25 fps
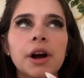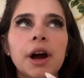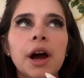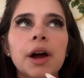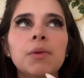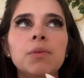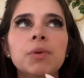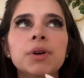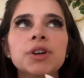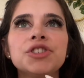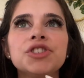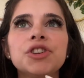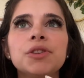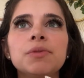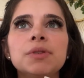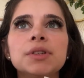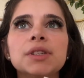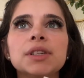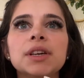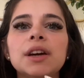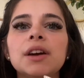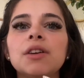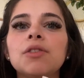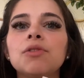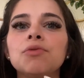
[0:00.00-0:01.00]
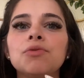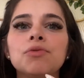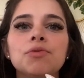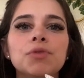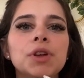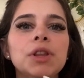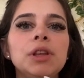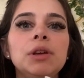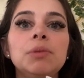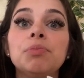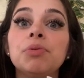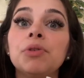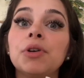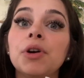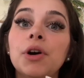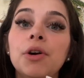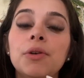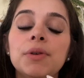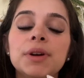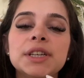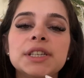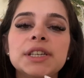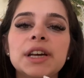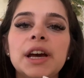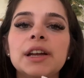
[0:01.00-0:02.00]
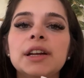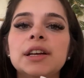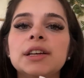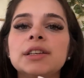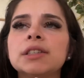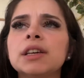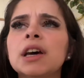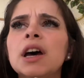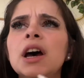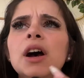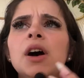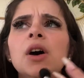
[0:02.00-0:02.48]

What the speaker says: I wish I was like really pro at tennis.